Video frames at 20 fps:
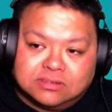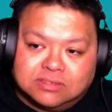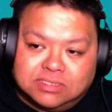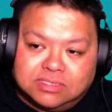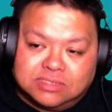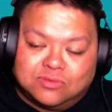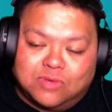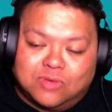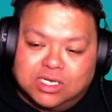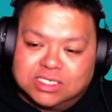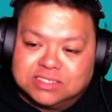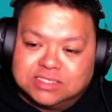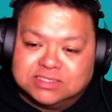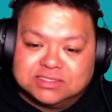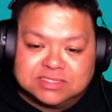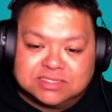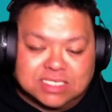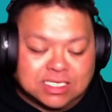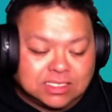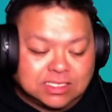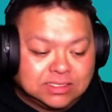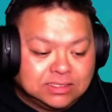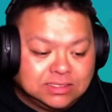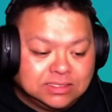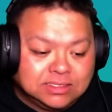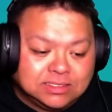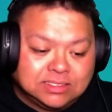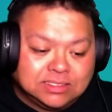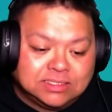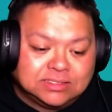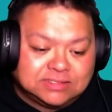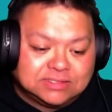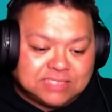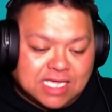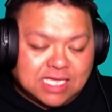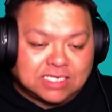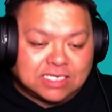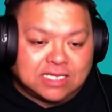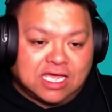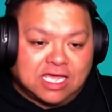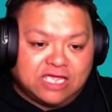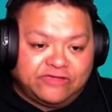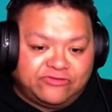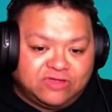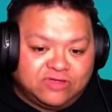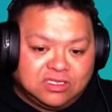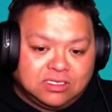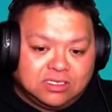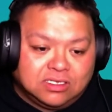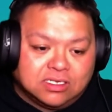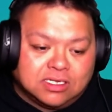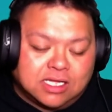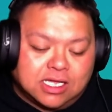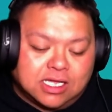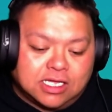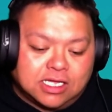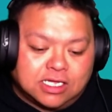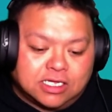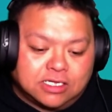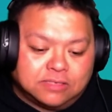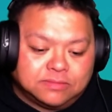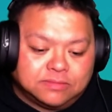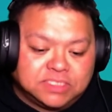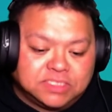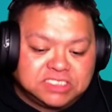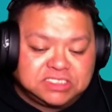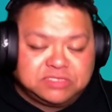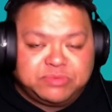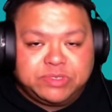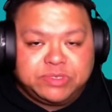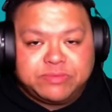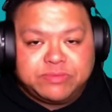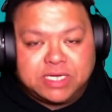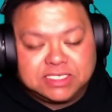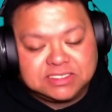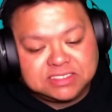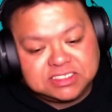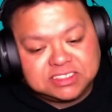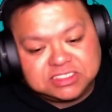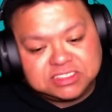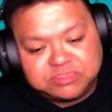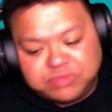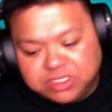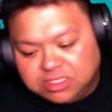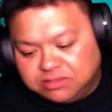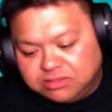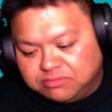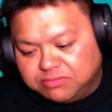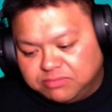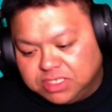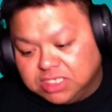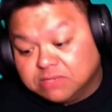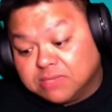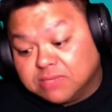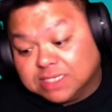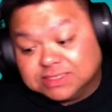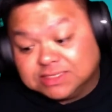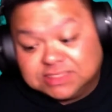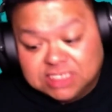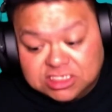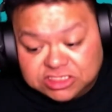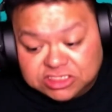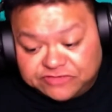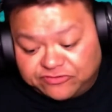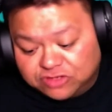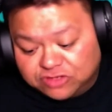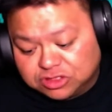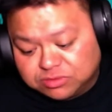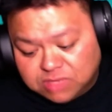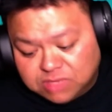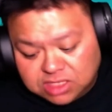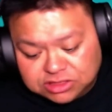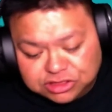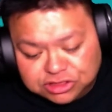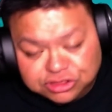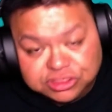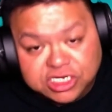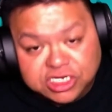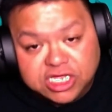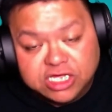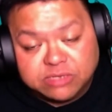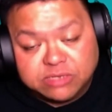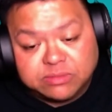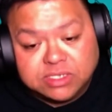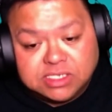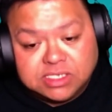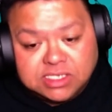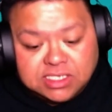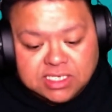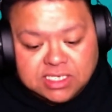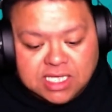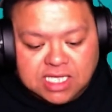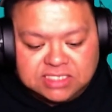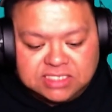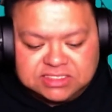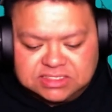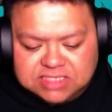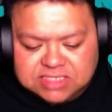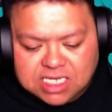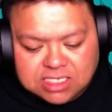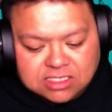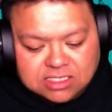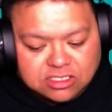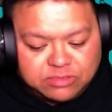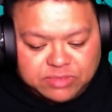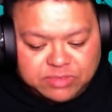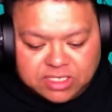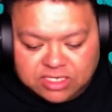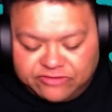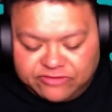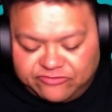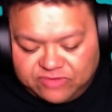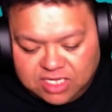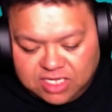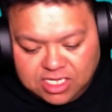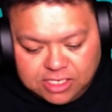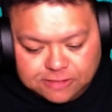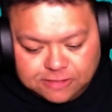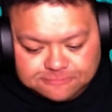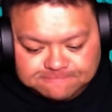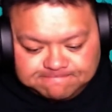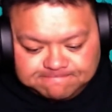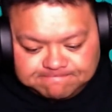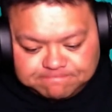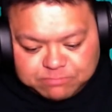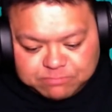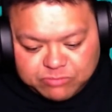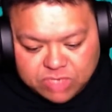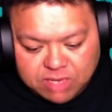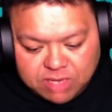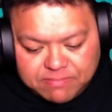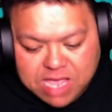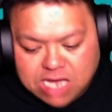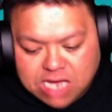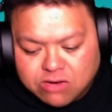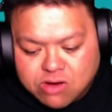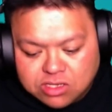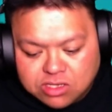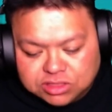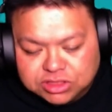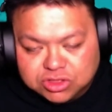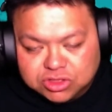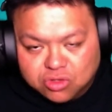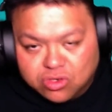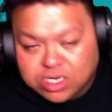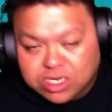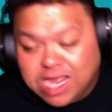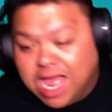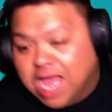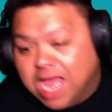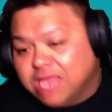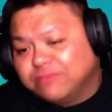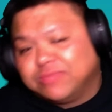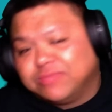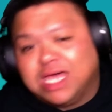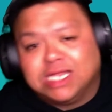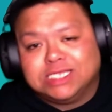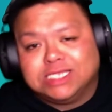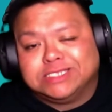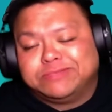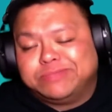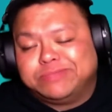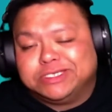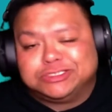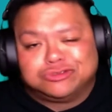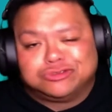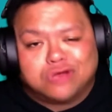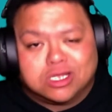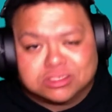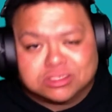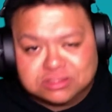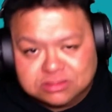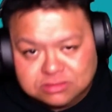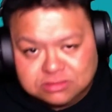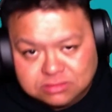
What can you say? Dadlife. This will be me and my son's first Monster Jam, and just kind of a little bit of background story. I am not in the big trucks.